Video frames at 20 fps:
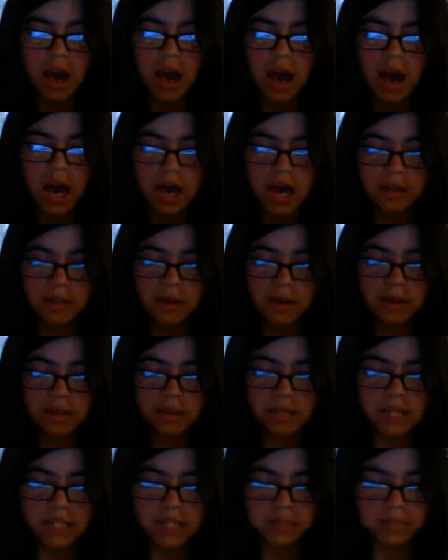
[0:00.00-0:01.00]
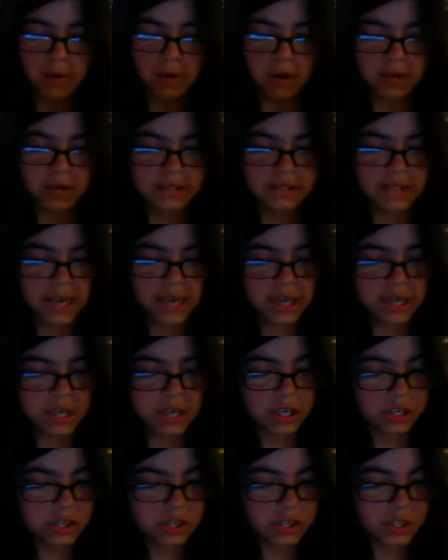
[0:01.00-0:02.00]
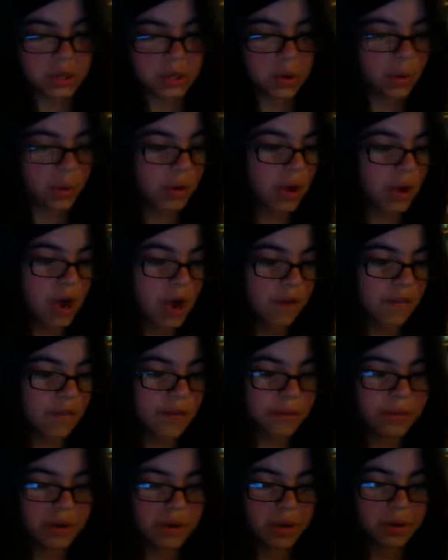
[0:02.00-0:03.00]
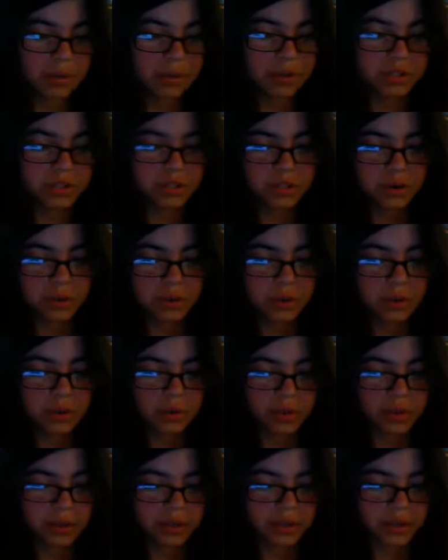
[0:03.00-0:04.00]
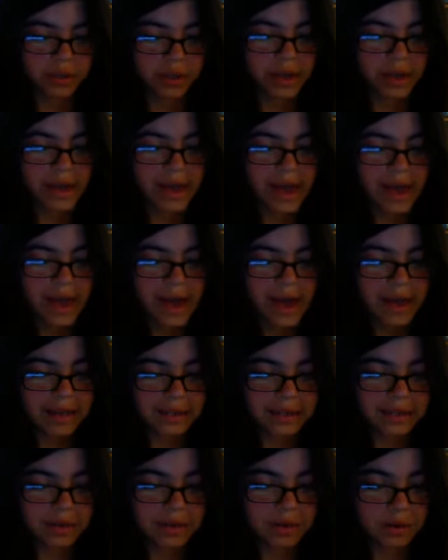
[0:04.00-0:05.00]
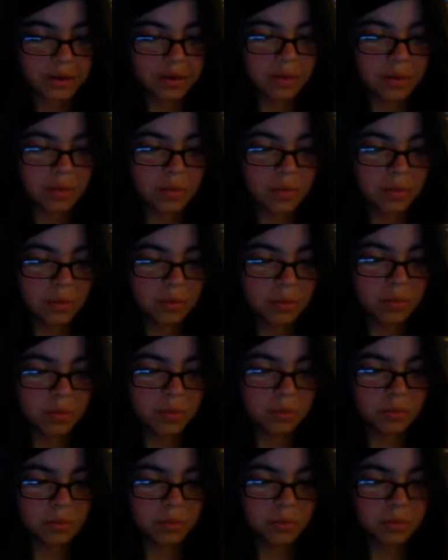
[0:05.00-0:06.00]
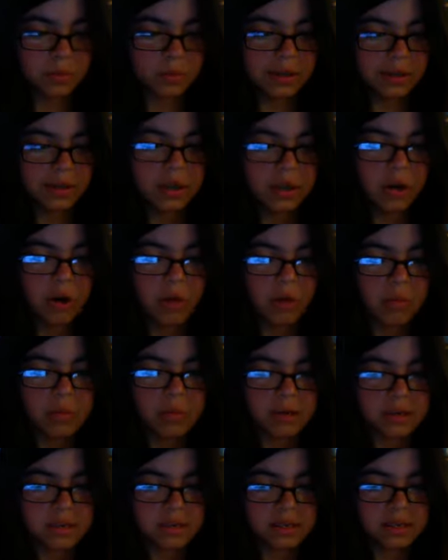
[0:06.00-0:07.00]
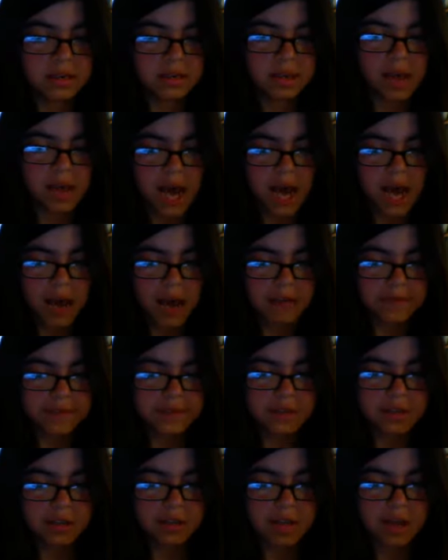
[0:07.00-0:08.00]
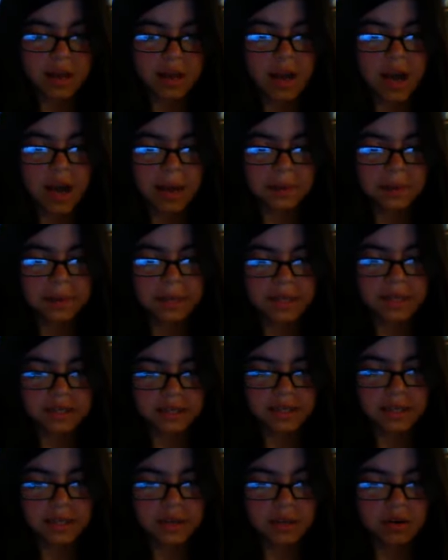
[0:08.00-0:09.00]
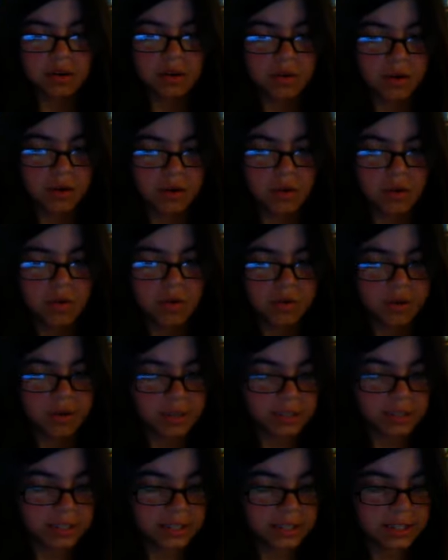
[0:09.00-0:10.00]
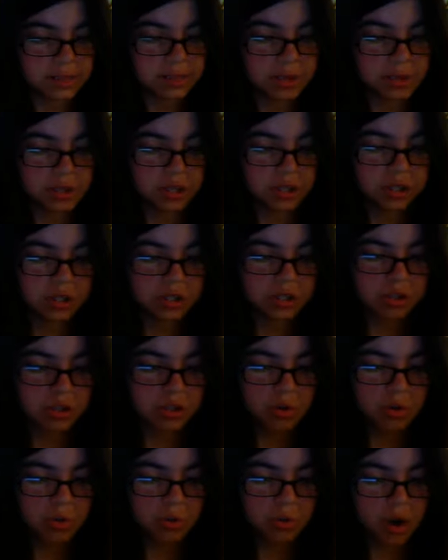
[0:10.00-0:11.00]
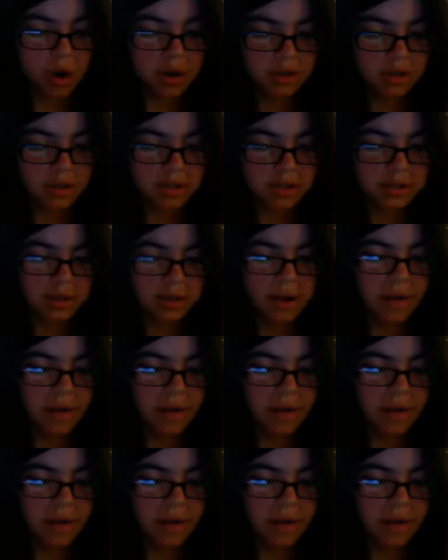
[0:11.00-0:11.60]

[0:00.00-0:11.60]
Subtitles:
I bought this bar 10 years ago from the original owner, and reopened it after I painted it over its burned walls.